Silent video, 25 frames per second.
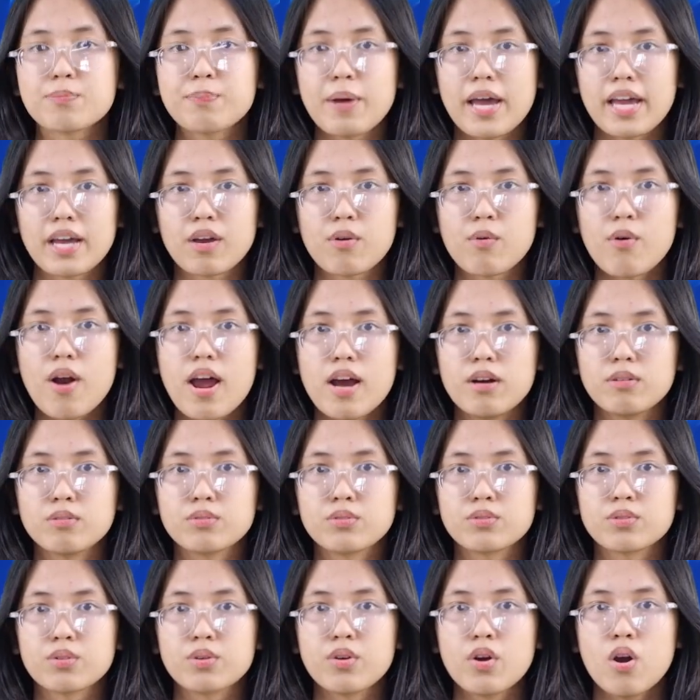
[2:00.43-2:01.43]

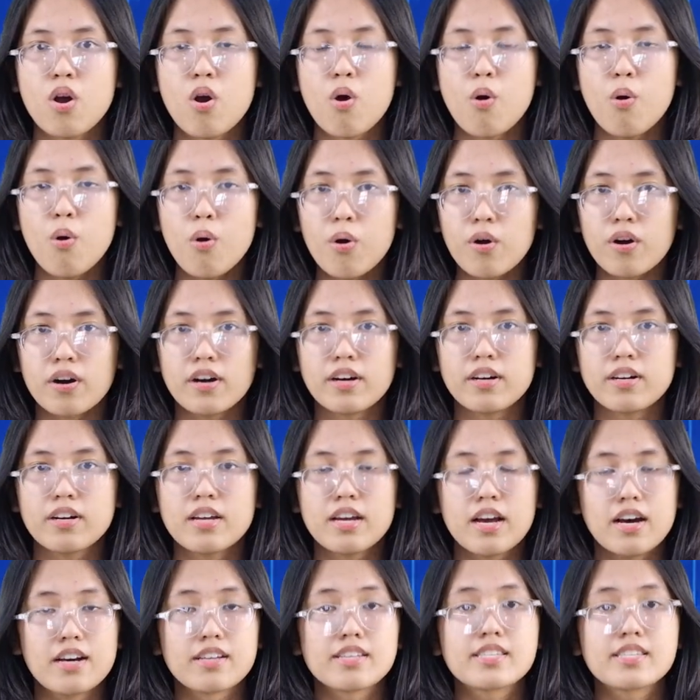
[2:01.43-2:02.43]
background, or a